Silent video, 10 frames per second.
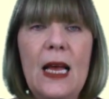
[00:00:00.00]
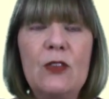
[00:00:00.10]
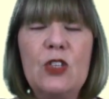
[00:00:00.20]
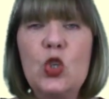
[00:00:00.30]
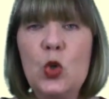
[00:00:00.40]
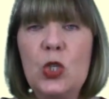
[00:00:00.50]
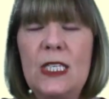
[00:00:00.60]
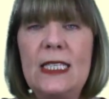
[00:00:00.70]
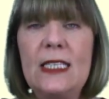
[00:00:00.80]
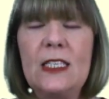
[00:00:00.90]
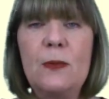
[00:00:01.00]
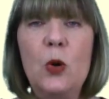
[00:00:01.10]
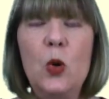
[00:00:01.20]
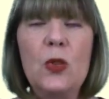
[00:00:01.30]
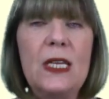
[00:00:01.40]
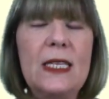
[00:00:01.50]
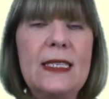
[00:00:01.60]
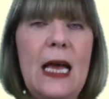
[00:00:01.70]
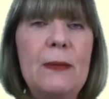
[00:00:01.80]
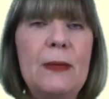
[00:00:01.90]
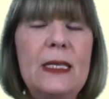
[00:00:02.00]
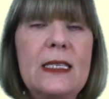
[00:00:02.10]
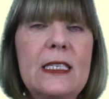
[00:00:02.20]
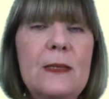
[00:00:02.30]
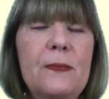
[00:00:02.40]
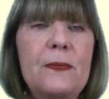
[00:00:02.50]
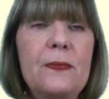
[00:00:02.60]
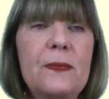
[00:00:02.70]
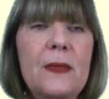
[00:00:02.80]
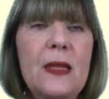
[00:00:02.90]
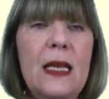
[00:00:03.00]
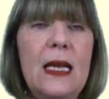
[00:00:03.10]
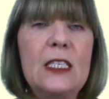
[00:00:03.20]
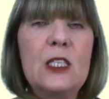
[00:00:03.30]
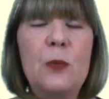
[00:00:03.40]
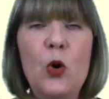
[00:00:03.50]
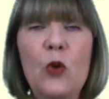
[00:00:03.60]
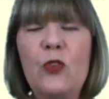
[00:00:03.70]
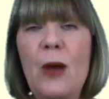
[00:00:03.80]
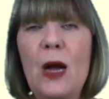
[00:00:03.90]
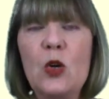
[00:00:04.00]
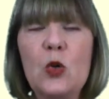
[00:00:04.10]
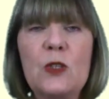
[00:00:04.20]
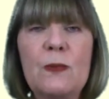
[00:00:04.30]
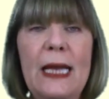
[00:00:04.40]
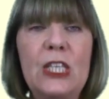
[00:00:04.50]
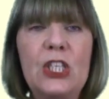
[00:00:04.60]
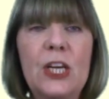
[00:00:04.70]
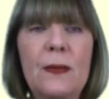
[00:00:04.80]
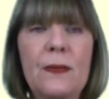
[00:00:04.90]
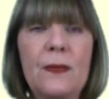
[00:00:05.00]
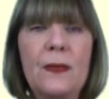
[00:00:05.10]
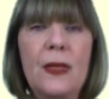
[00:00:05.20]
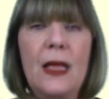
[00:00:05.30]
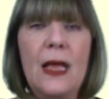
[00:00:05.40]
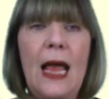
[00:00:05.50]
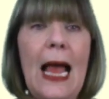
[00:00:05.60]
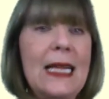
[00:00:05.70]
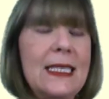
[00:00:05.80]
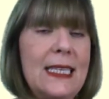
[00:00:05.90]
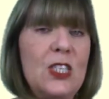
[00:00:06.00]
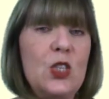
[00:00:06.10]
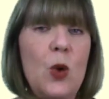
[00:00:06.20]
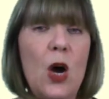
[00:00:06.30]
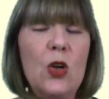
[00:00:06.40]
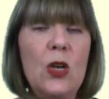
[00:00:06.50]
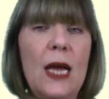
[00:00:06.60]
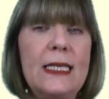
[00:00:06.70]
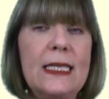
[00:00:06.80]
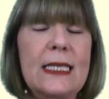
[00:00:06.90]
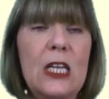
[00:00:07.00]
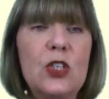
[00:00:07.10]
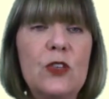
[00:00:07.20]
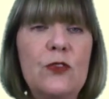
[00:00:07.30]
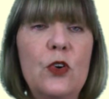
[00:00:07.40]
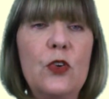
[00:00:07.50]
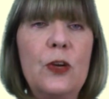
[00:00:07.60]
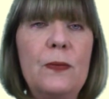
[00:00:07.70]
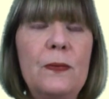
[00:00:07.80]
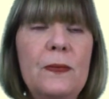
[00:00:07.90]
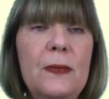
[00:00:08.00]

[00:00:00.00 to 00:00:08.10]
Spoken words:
resources to support the assignments, support from our course manager, access to our online discussion forum,